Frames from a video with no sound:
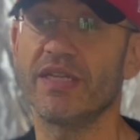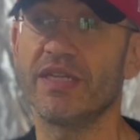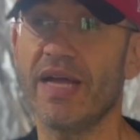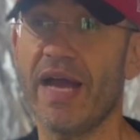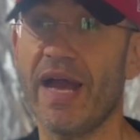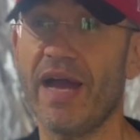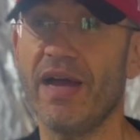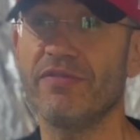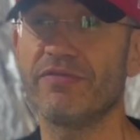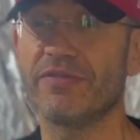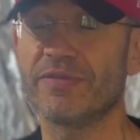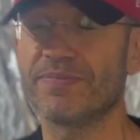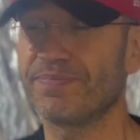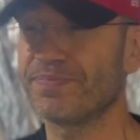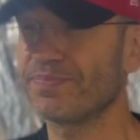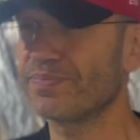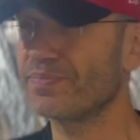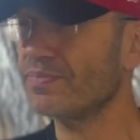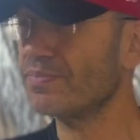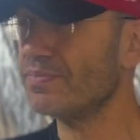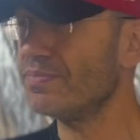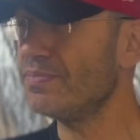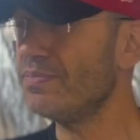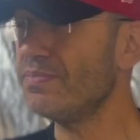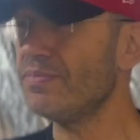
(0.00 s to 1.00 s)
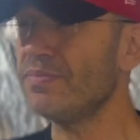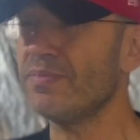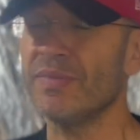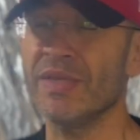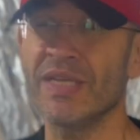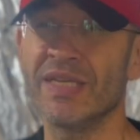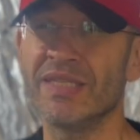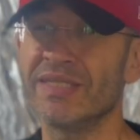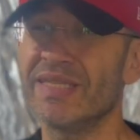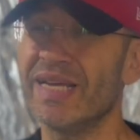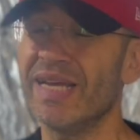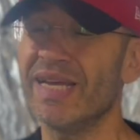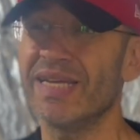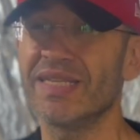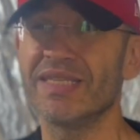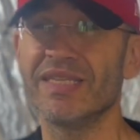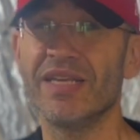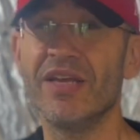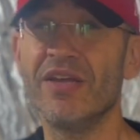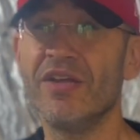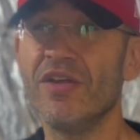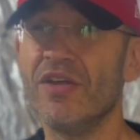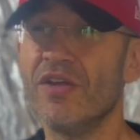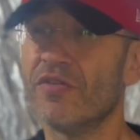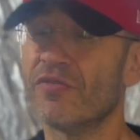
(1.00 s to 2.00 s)
have. And then
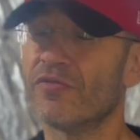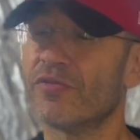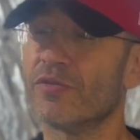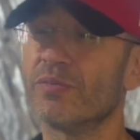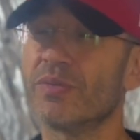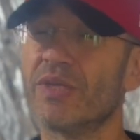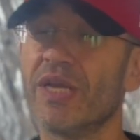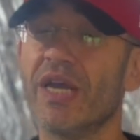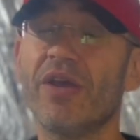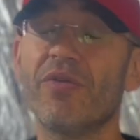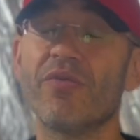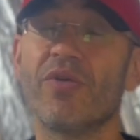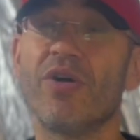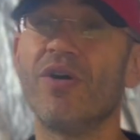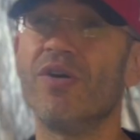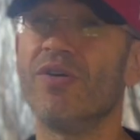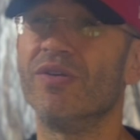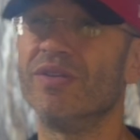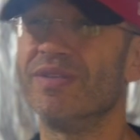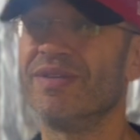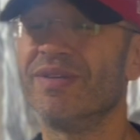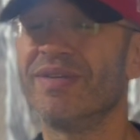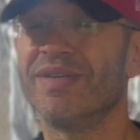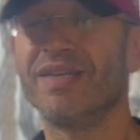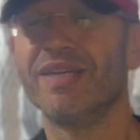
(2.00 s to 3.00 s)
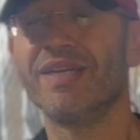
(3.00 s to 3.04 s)
from their own,